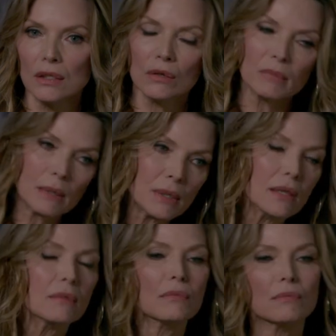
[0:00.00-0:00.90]
you know,
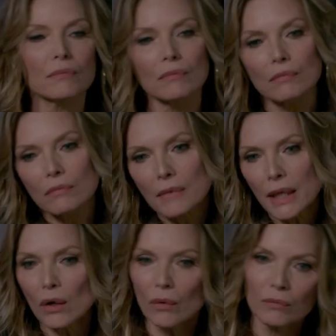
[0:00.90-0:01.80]
maybe
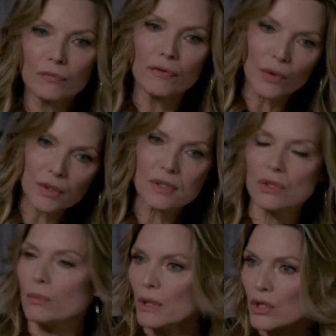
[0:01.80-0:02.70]
they don't focus
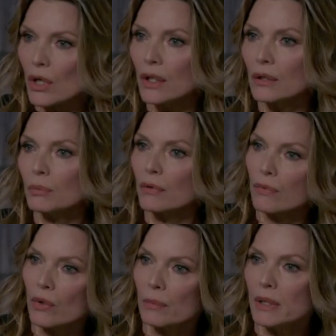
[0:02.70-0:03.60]
so much on
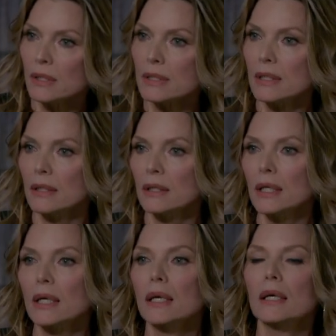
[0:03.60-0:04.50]
performance. And
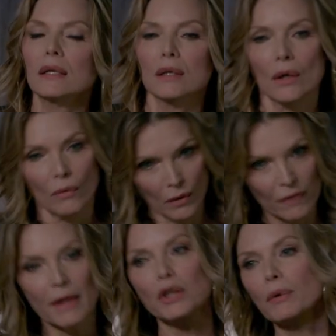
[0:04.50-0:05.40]

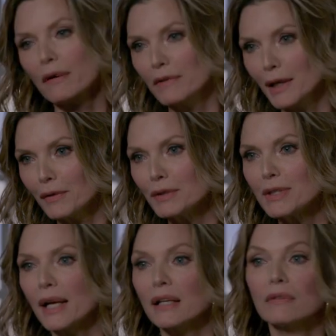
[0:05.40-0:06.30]
then you have the other
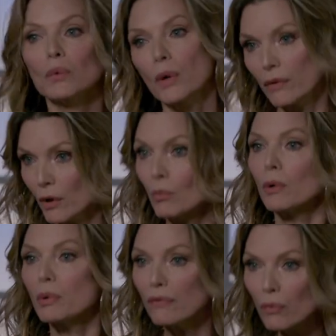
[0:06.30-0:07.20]
side of it where they're
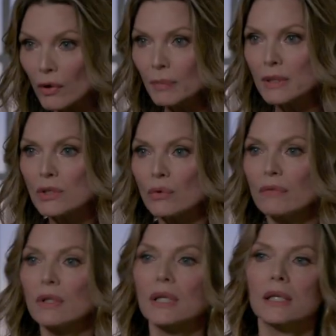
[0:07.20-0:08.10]
more performance
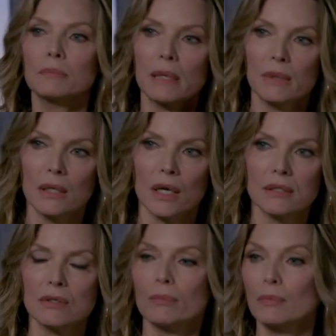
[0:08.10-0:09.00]
driven and maybe
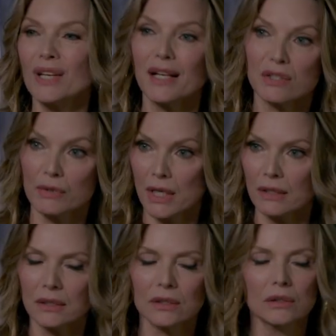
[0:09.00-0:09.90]
not so, not so
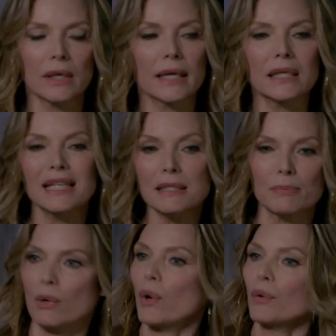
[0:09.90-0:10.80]
technical. And he's
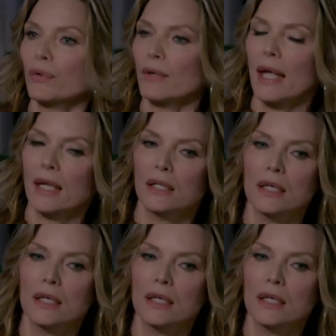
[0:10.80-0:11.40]
both. Mm -hmm. And